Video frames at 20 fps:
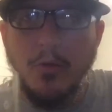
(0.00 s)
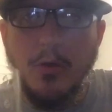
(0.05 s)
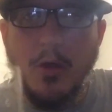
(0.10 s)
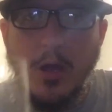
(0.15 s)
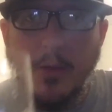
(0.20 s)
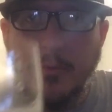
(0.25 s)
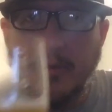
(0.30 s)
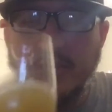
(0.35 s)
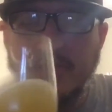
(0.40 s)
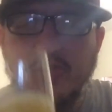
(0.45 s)

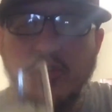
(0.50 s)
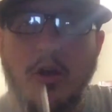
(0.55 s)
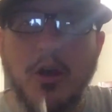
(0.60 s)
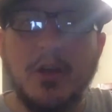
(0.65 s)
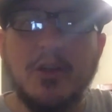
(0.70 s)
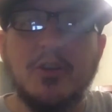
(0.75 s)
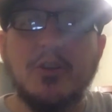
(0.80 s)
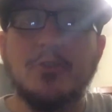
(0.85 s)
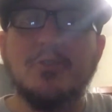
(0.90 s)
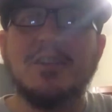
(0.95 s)
I'm going to
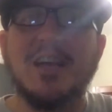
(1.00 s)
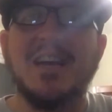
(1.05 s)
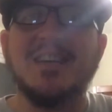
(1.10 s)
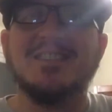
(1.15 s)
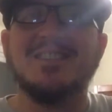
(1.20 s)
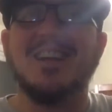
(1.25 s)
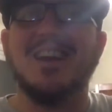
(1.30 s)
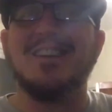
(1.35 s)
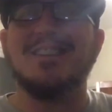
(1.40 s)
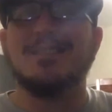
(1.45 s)
try a new
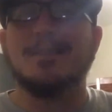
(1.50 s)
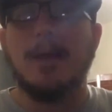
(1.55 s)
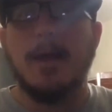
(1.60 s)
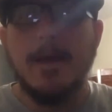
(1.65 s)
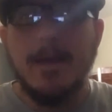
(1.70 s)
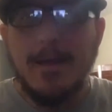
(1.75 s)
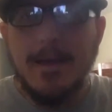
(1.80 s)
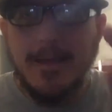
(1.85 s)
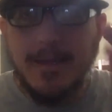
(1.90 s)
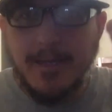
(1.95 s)
taste test.
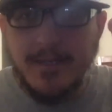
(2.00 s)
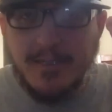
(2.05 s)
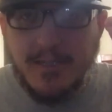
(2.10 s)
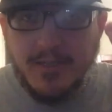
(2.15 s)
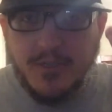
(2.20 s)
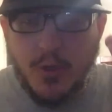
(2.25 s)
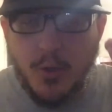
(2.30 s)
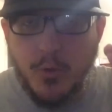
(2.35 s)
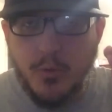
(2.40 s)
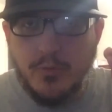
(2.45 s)
This
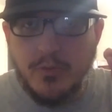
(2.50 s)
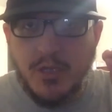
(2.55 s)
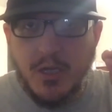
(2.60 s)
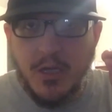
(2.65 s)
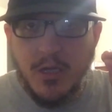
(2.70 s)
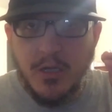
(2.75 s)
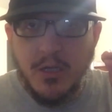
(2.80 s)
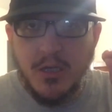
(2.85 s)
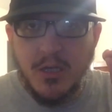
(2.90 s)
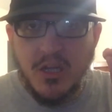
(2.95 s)
is called
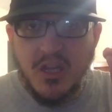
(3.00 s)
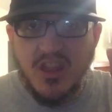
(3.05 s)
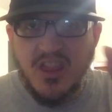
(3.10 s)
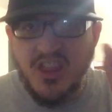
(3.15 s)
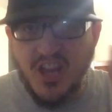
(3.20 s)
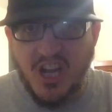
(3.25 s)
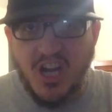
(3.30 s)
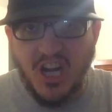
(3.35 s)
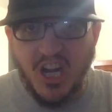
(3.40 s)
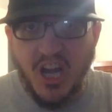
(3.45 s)

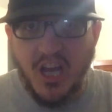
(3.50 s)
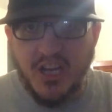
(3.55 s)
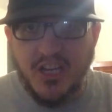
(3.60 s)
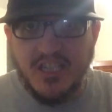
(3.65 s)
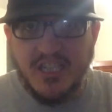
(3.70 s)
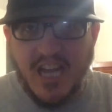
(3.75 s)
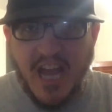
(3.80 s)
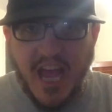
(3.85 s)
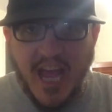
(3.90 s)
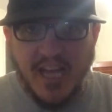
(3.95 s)
the glug
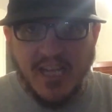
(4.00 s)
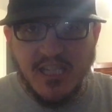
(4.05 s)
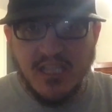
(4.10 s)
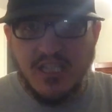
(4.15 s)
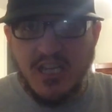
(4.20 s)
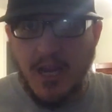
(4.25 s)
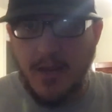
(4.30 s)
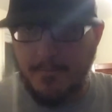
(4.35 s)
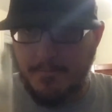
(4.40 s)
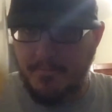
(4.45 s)

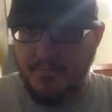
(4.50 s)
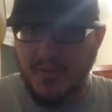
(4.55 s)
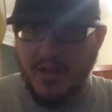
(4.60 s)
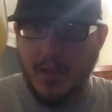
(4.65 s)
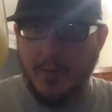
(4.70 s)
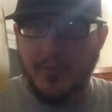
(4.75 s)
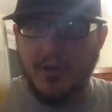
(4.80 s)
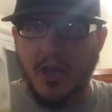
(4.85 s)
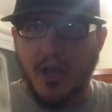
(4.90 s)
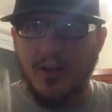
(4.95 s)
test.
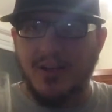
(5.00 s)
Here we go.